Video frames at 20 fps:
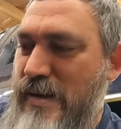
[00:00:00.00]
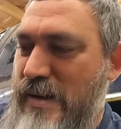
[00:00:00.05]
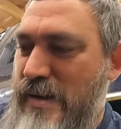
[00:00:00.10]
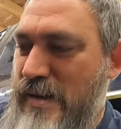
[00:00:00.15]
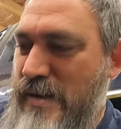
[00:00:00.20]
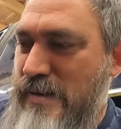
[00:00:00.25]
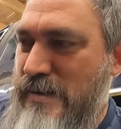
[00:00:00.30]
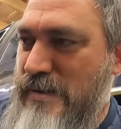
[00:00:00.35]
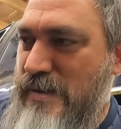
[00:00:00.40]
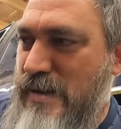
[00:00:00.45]

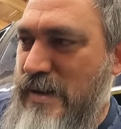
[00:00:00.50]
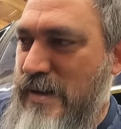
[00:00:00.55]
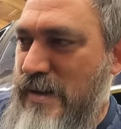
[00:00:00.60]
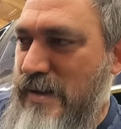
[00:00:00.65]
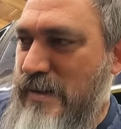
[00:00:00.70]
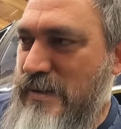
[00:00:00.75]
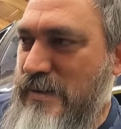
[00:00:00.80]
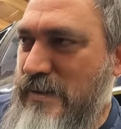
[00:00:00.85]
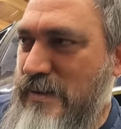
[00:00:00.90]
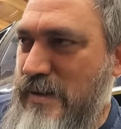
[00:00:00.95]
And
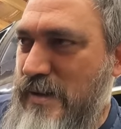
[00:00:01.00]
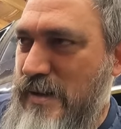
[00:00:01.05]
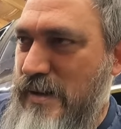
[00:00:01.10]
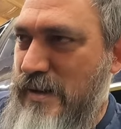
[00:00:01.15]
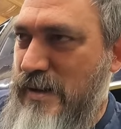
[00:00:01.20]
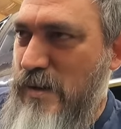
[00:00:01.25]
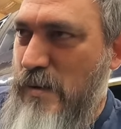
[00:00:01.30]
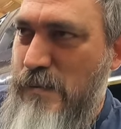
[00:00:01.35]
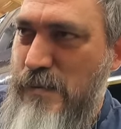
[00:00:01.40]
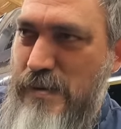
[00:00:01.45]

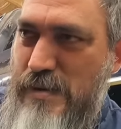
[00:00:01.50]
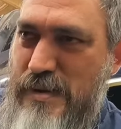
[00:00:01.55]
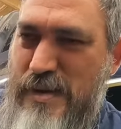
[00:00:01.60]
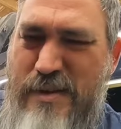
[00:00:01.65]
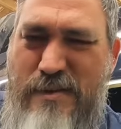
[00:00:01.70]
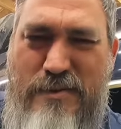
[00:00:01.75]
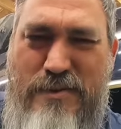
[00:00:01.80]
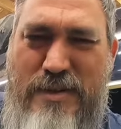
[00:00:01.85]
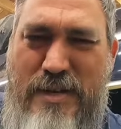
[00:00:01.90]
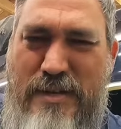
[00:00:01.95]
hopefully
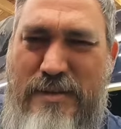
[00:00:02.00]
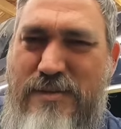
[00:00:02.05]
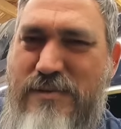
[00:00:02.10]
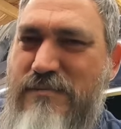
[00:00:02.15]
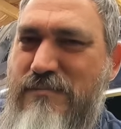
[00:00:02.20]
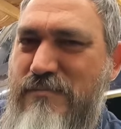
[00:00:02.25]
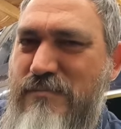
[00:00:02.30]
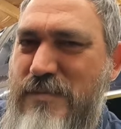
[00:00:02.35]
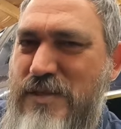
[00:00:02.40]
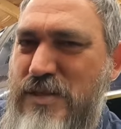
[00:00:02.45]
the other side
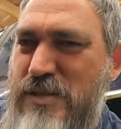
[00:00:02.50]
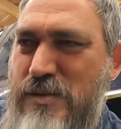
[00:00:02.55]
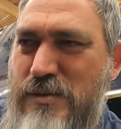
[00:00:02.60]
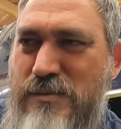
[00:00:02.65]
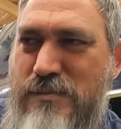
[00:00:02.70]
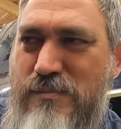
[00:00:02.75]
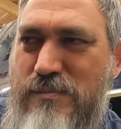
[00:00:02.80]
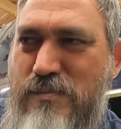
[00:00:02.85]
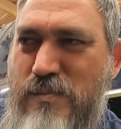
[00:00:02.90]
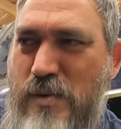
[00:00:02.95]

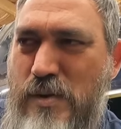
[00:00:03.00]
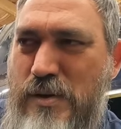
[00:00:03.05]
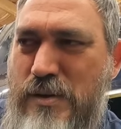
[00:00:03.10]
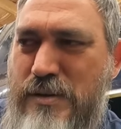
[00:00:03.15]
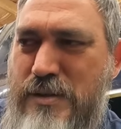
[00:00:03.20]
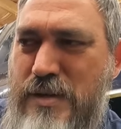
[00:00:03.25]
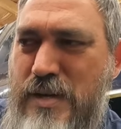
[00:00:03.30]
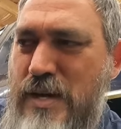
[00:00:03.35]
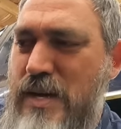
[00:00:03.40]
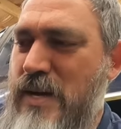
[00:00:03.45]
still
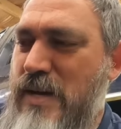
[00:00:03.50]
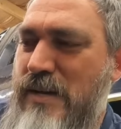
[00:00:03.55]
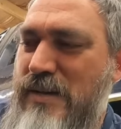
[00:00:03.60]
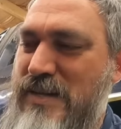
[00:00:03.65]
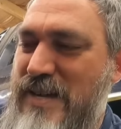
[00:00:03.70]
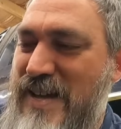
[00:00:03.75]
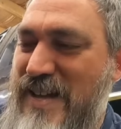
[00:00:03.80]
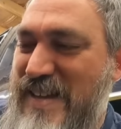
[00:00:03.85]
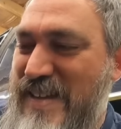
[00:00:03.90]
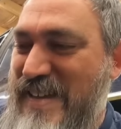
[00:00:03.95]
works.
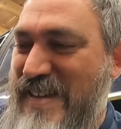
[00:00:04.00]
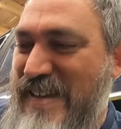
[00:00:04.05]
So,